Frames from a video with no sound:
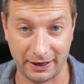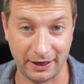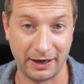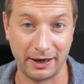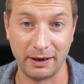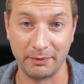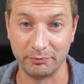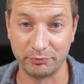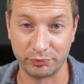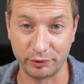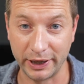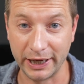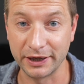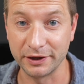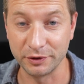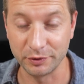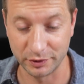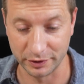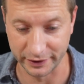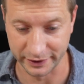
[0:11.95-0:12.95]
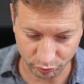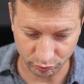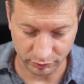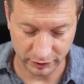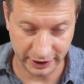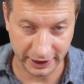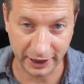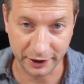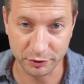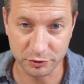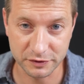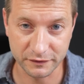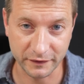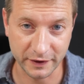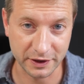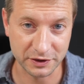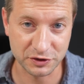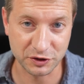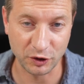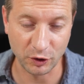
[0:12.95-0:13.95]
I'm brand new to this. And I use
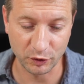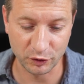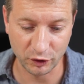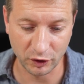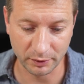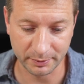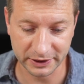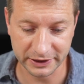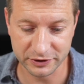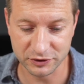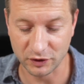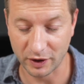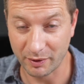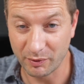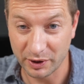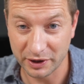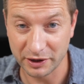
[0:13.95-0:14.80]
V S Code normally, so I wanna